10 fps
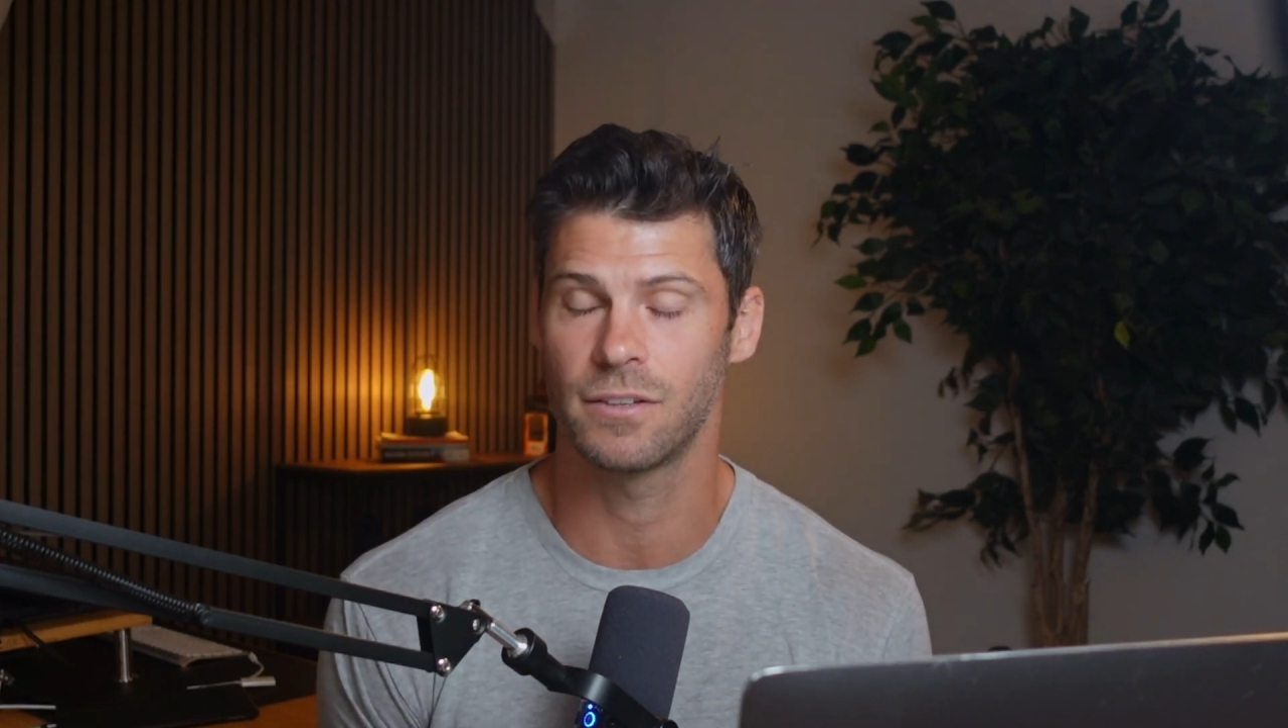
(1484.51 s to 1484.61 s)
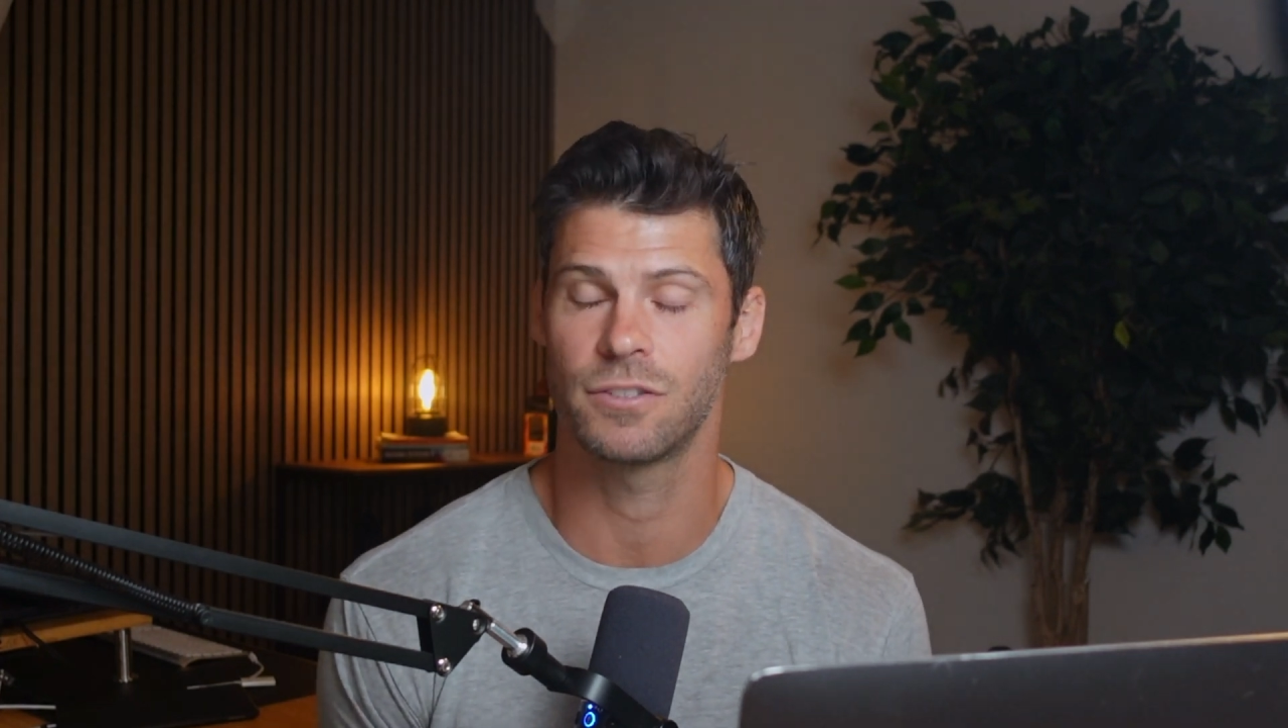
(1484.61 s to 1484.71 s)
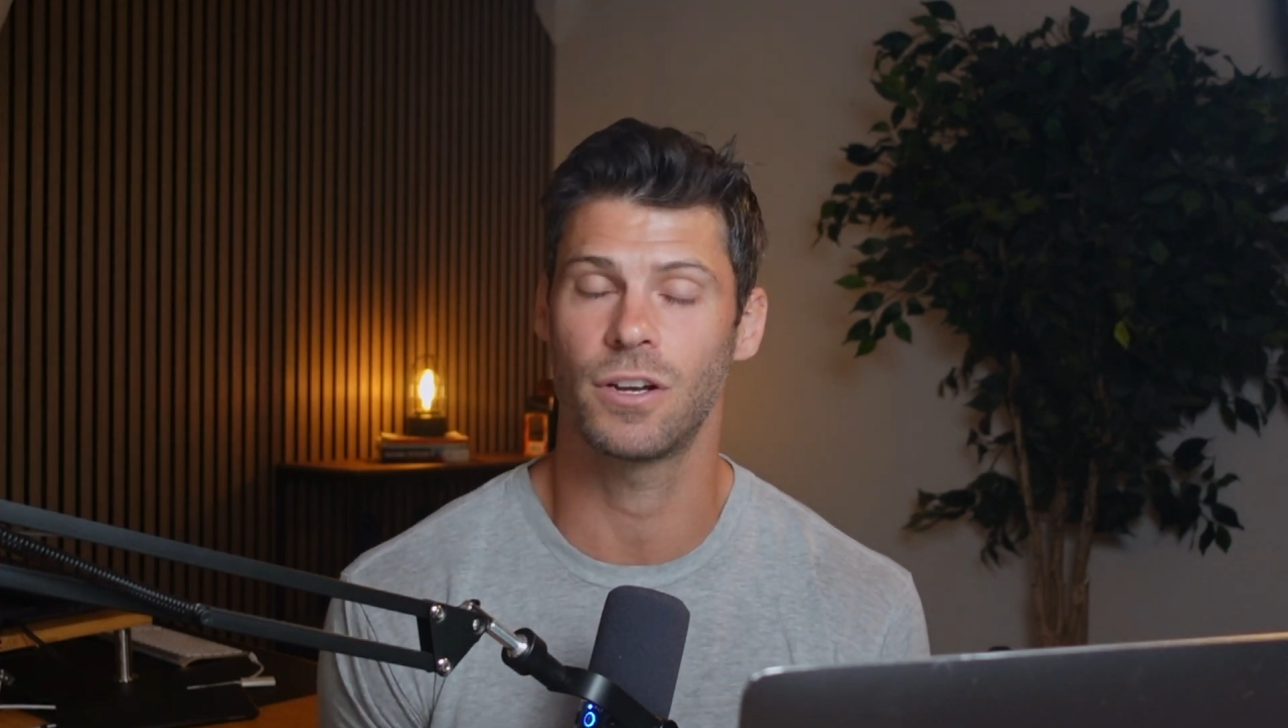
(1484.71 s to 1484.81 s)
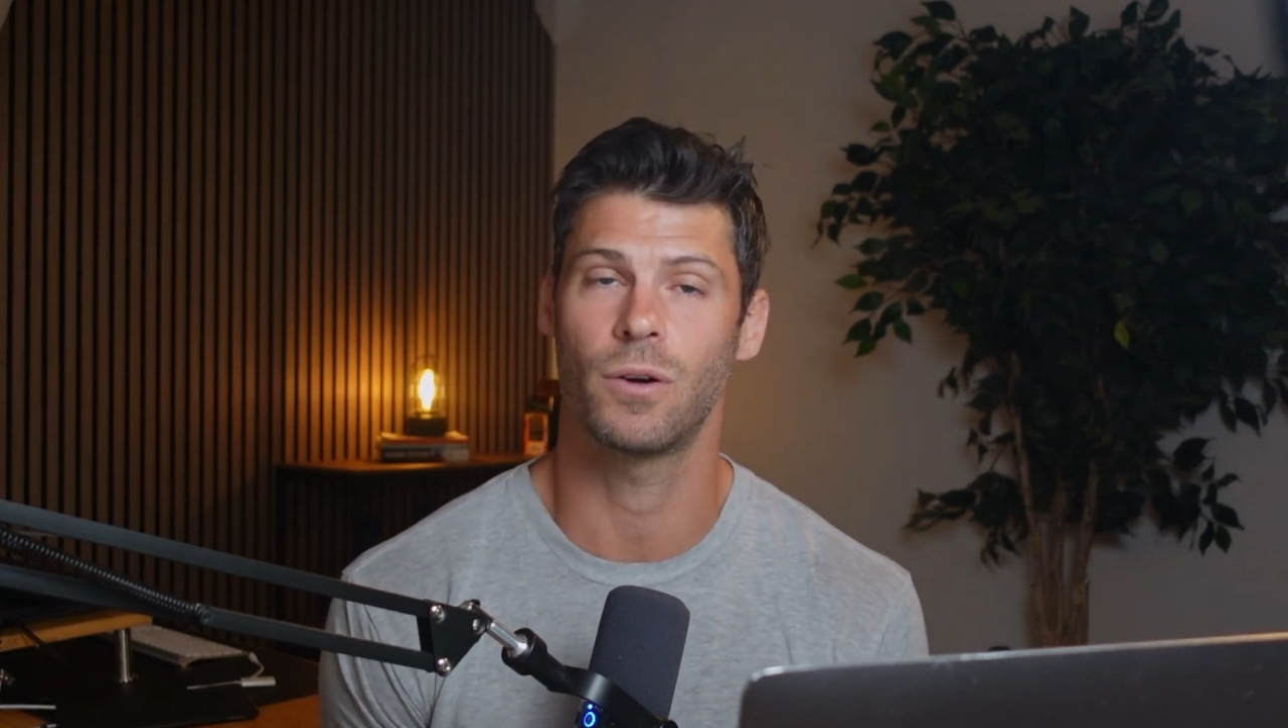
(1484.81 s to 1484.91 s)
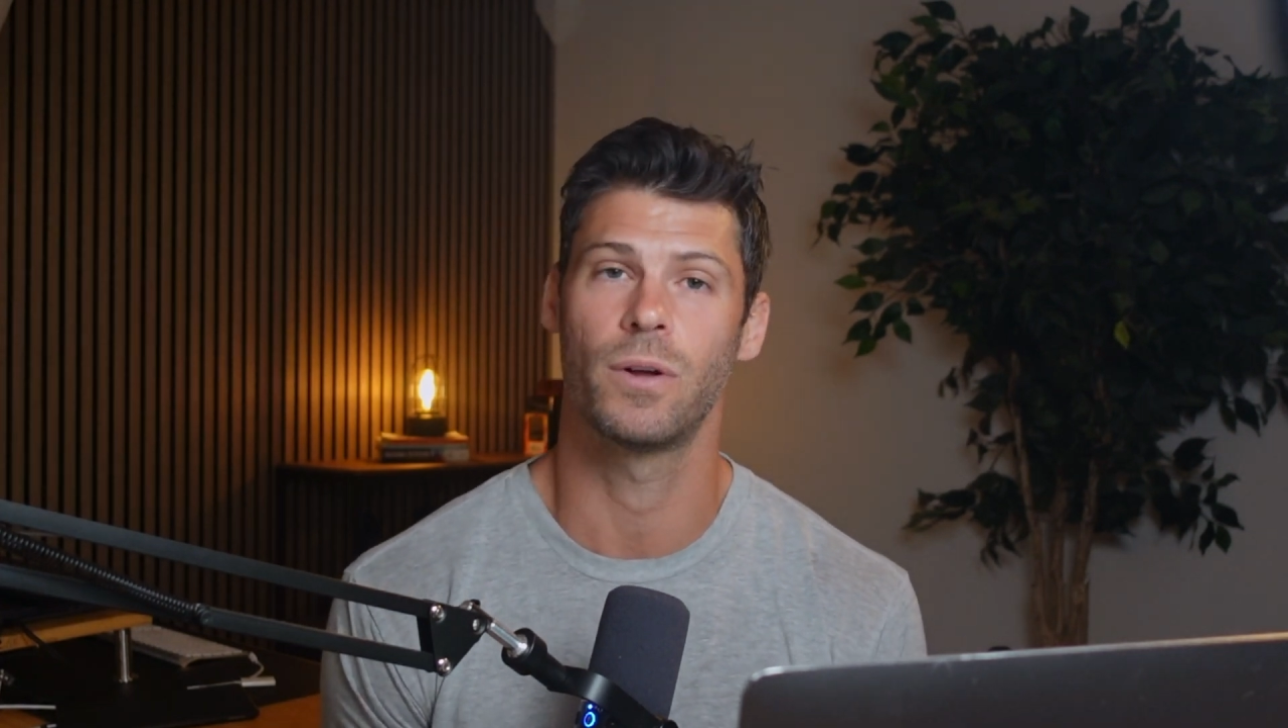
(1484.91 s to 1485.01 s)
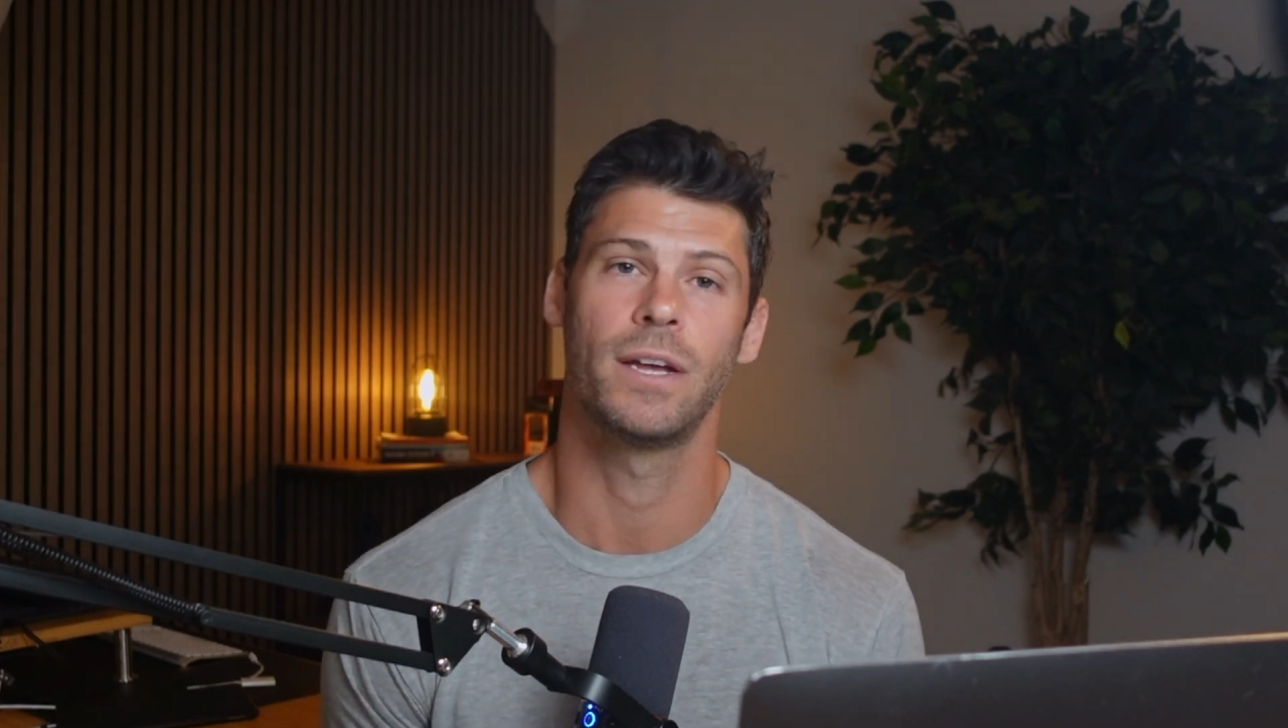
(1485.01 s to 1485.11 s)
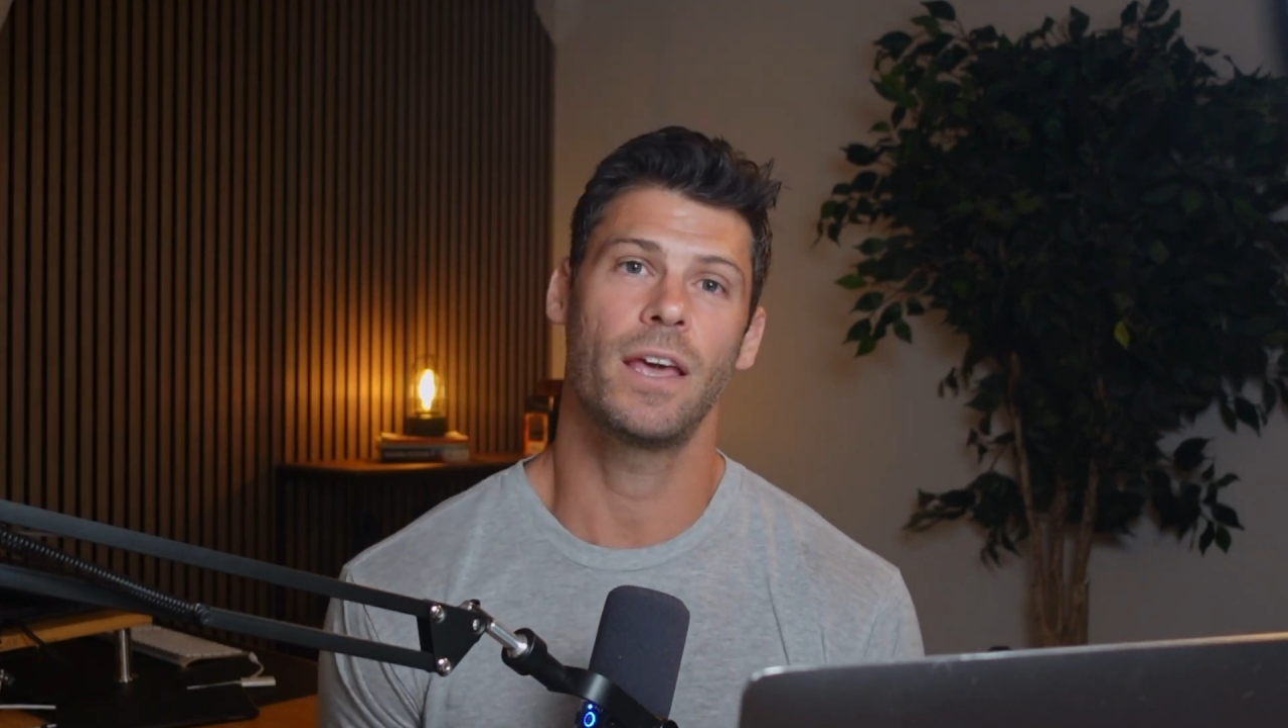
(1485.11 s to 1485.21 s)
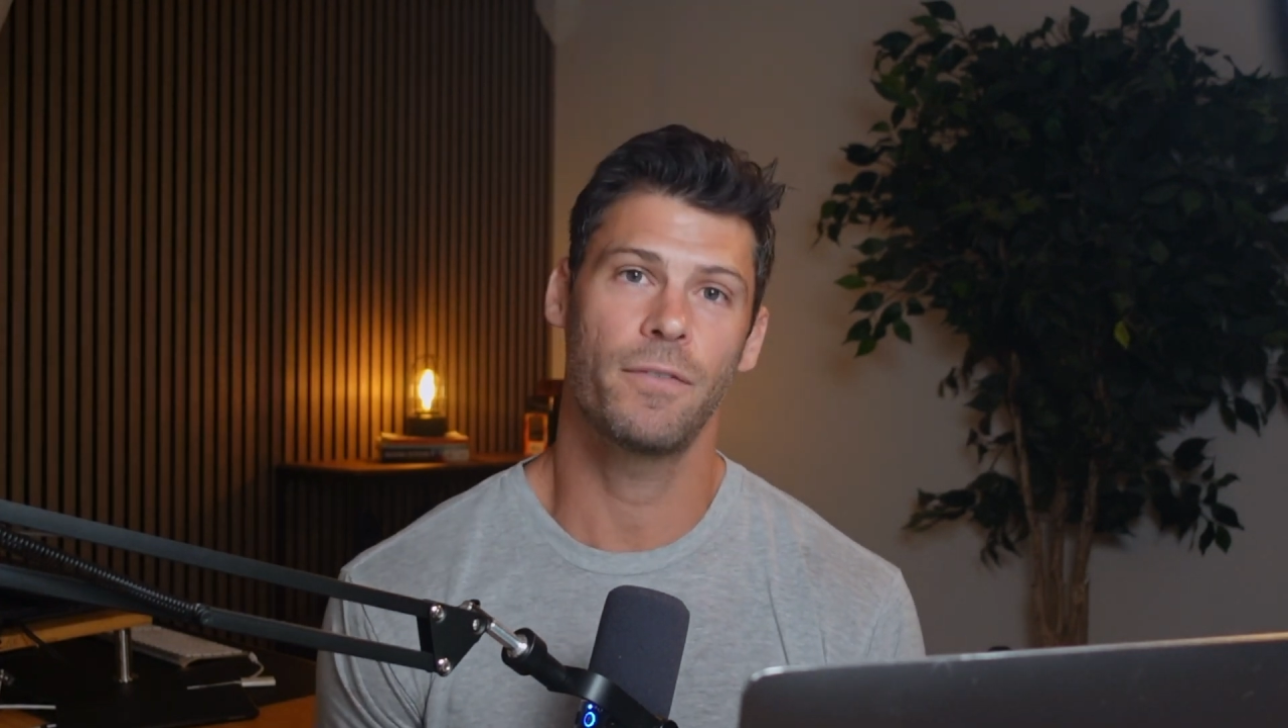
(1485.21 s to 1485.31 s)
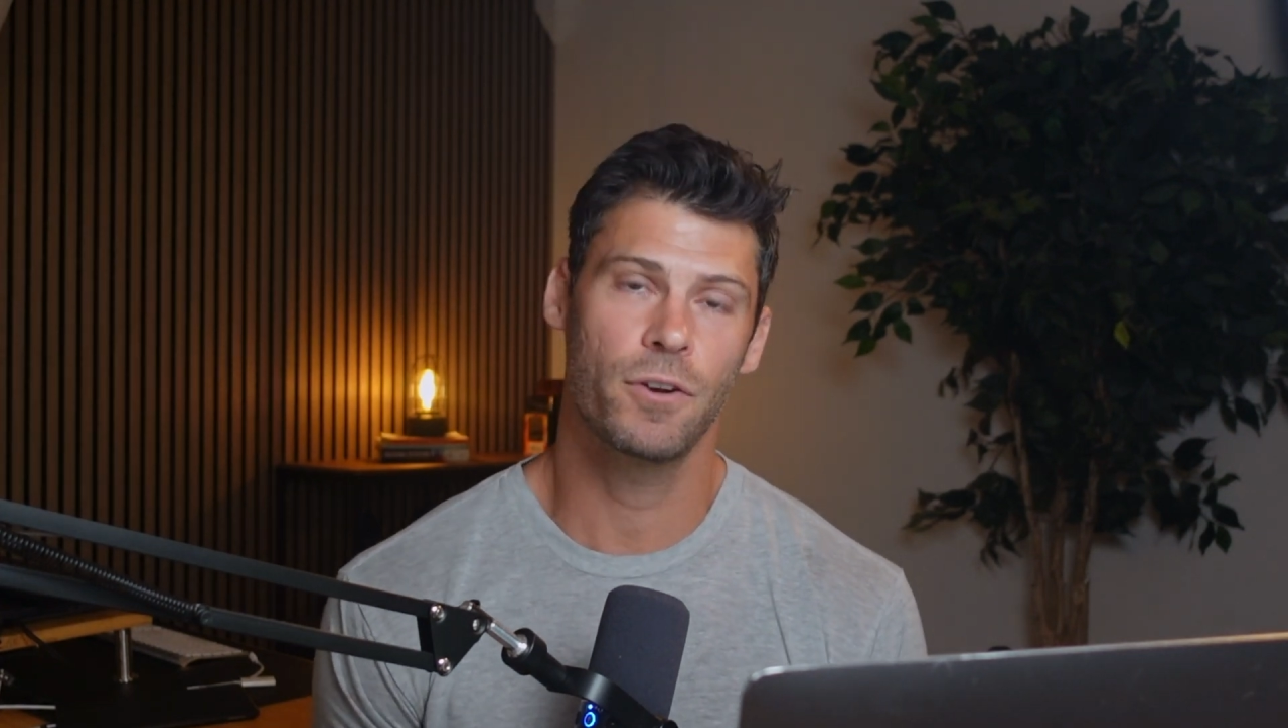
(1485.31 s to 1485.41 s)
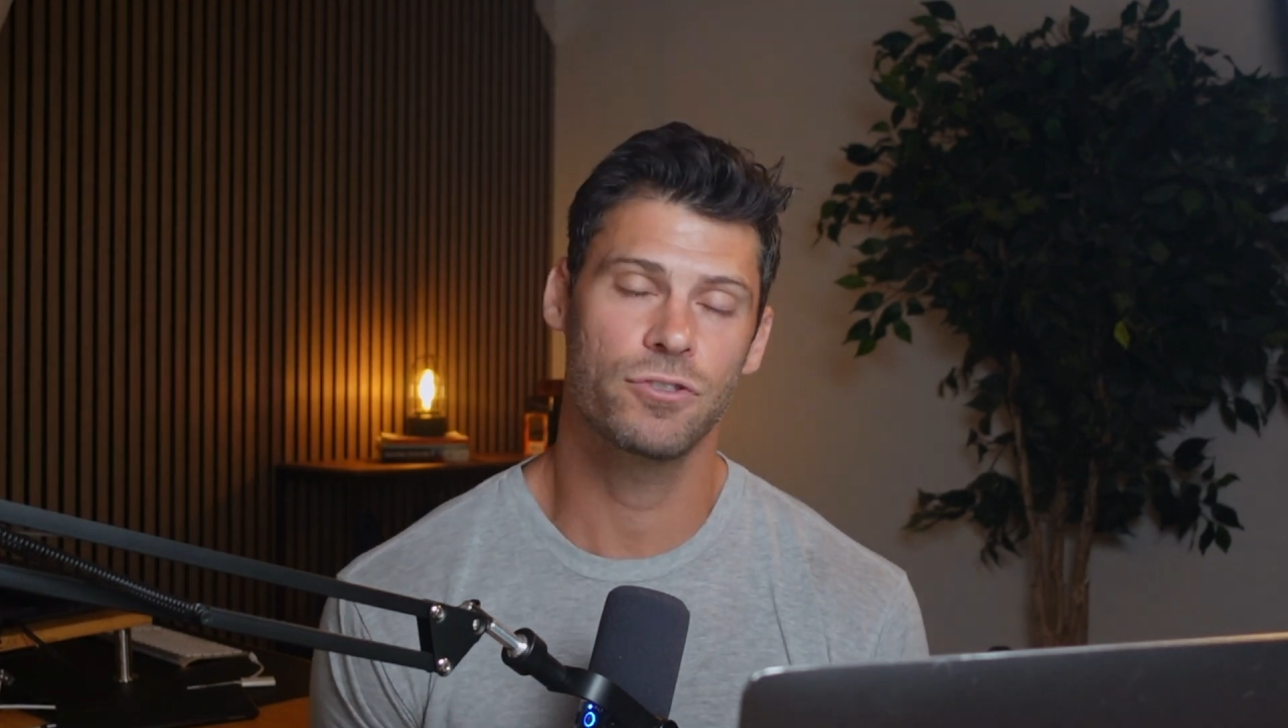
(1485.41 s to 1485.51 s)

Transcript: So if you're